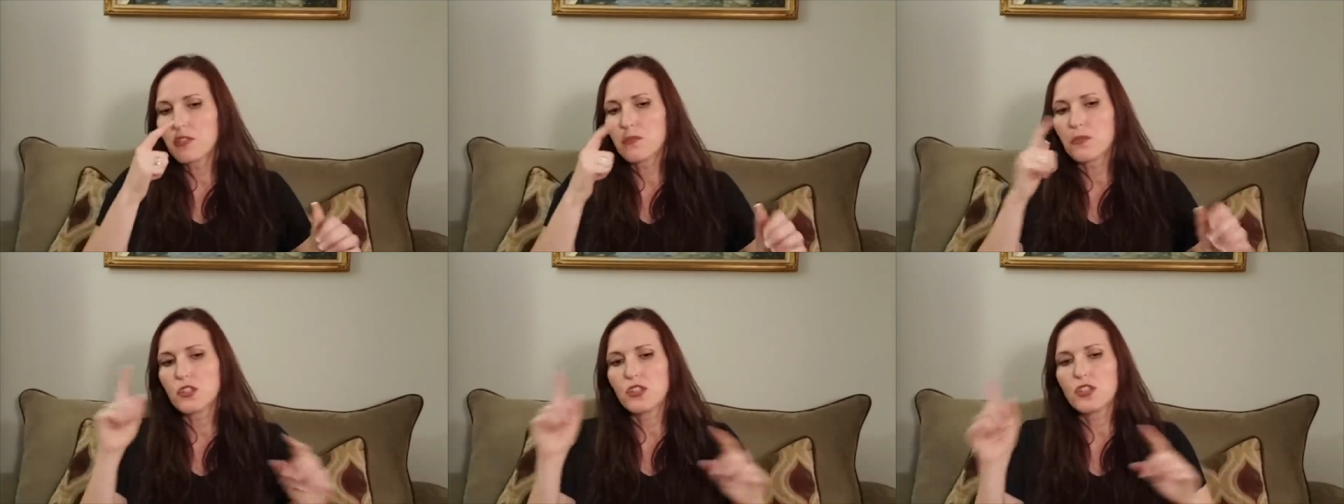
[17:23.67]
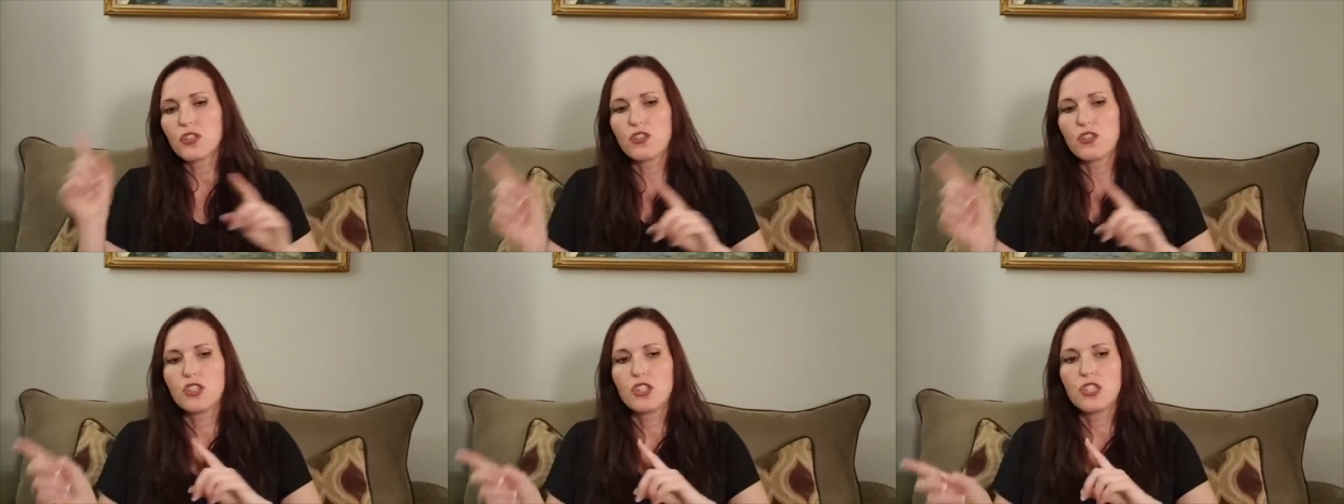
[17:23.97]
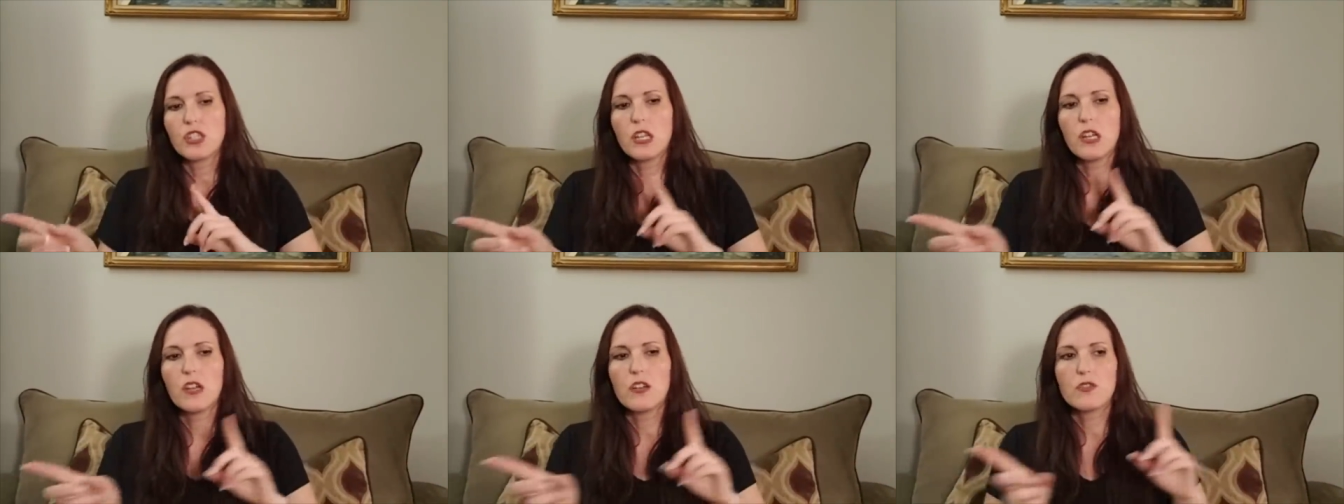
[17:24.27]
But so
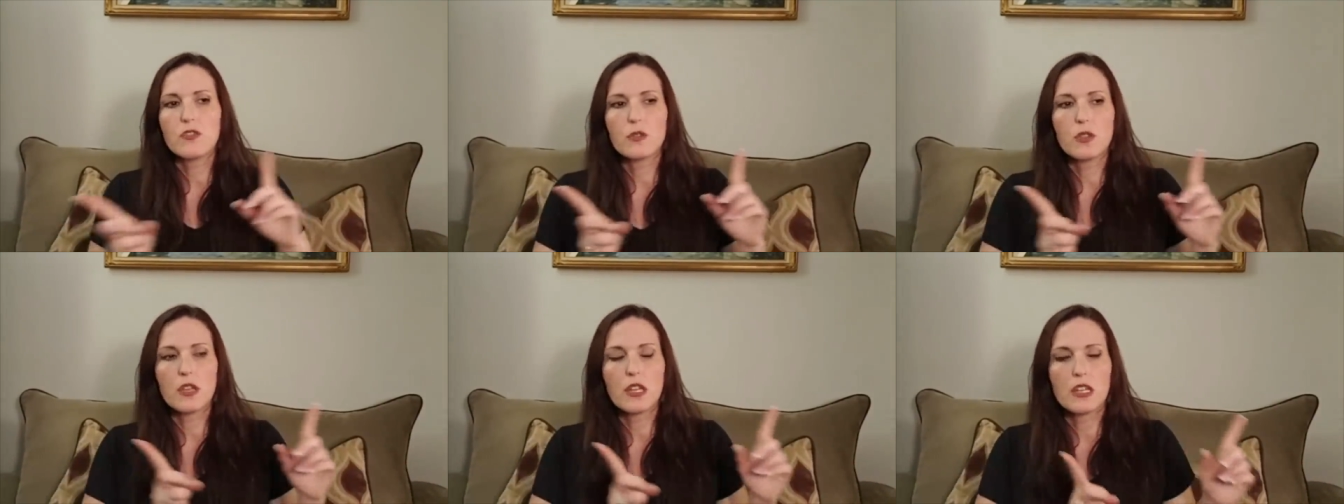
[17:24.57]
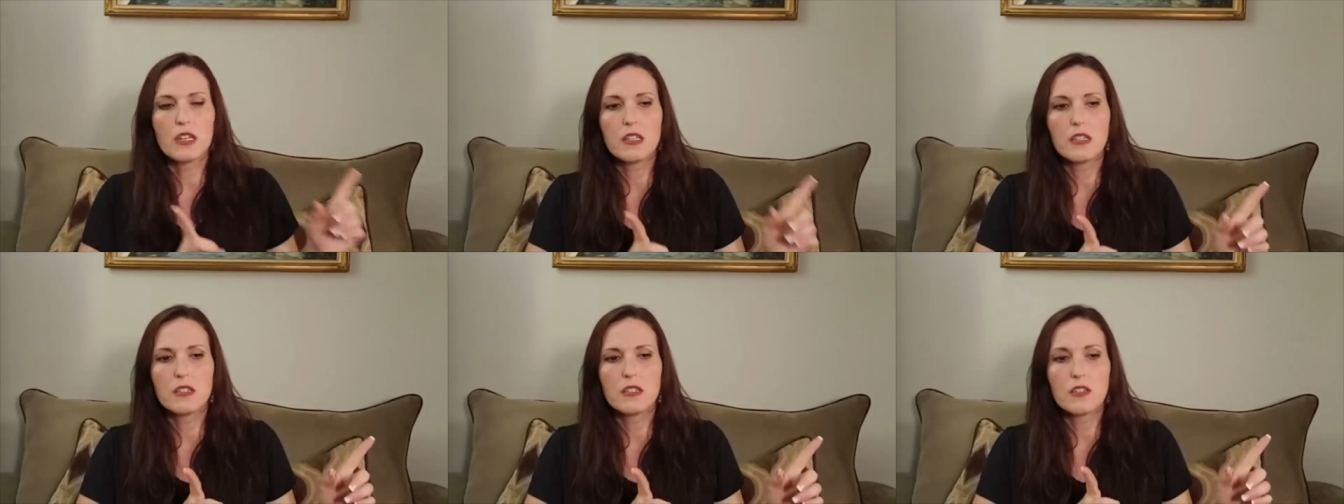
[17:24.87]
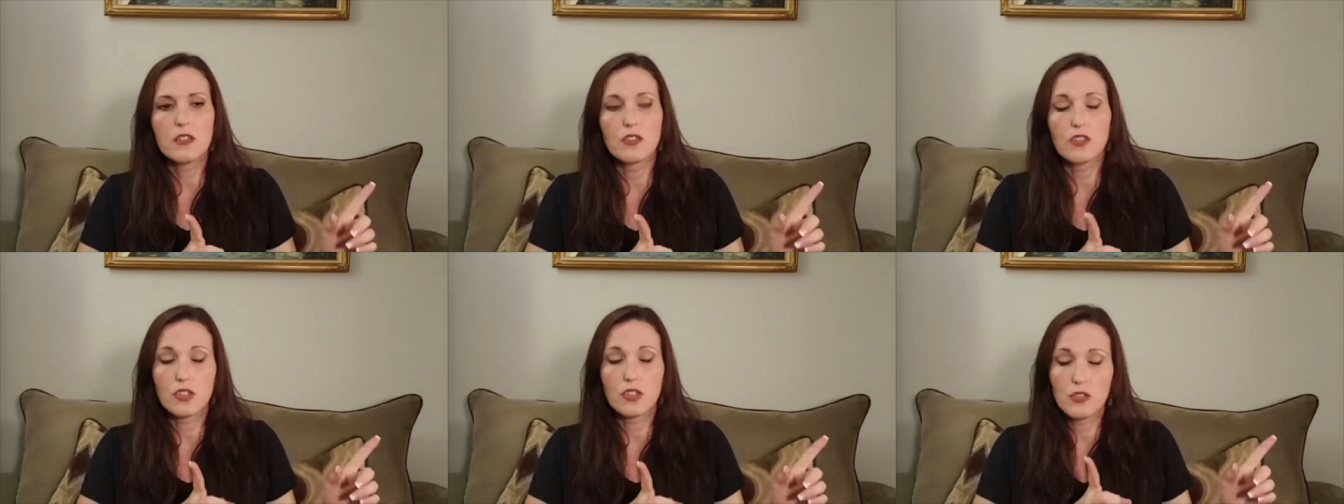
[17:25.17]
she goes in
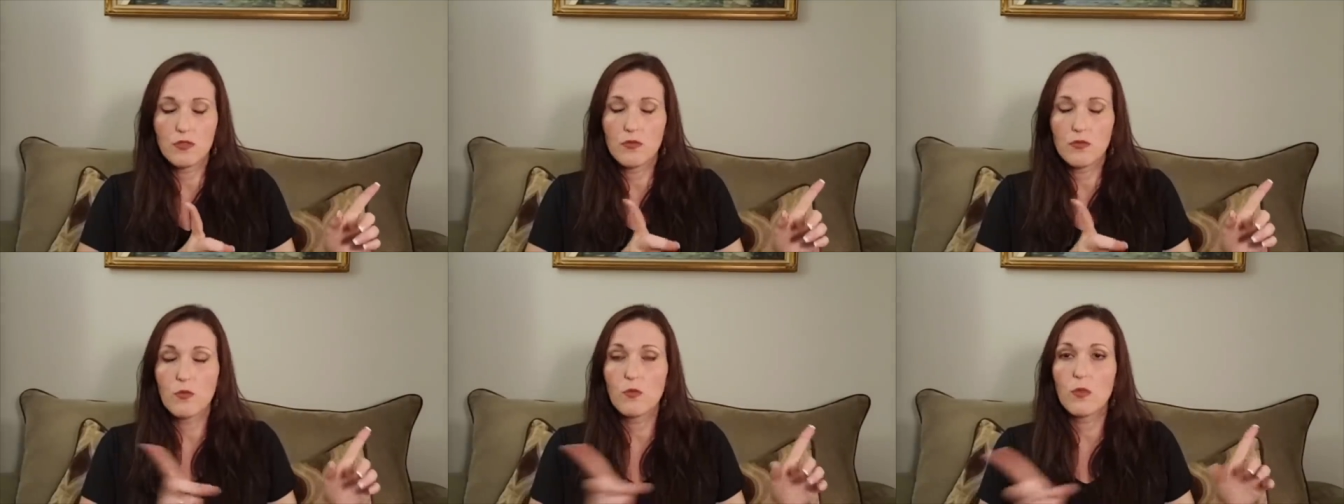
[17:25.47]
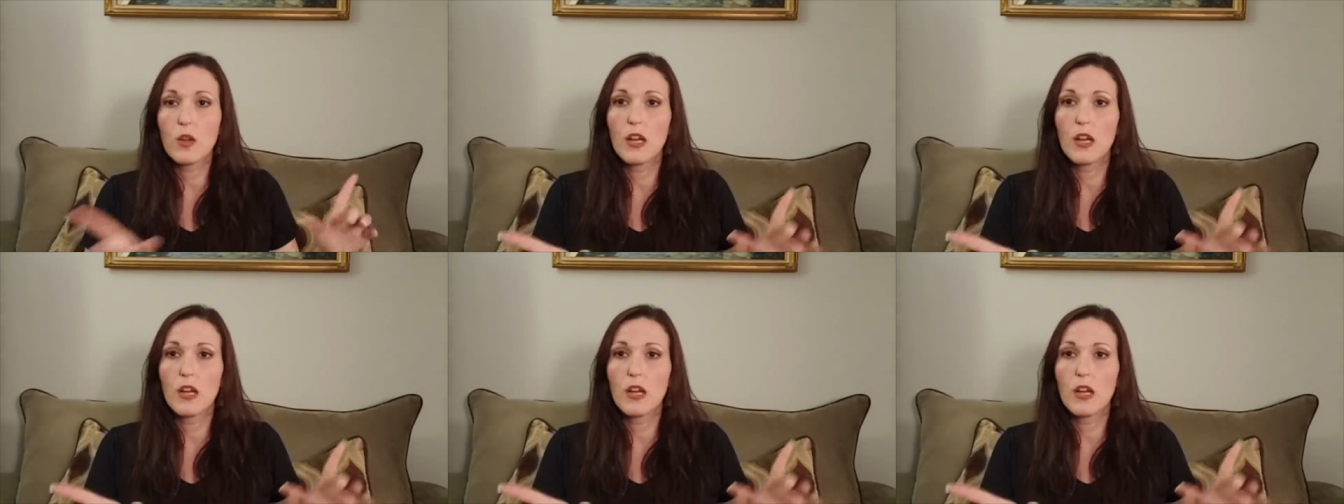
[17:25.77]
to